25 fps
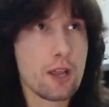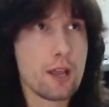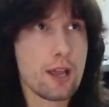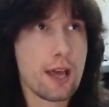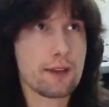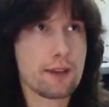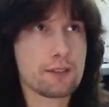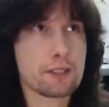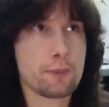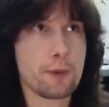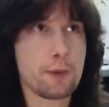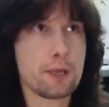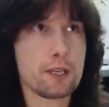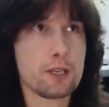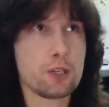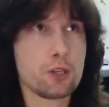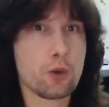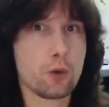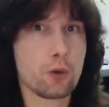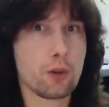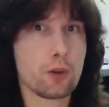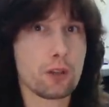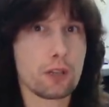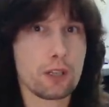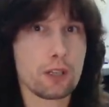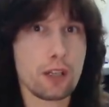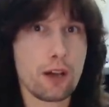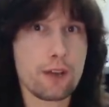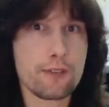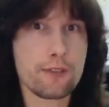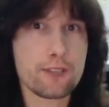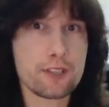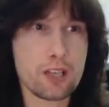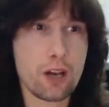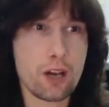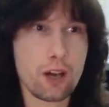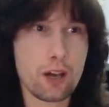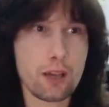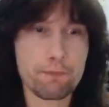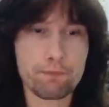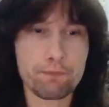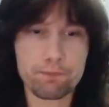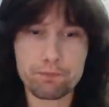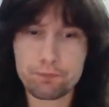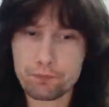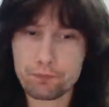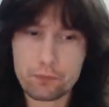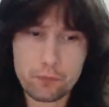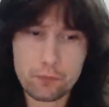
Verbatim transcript: have spent your lifetime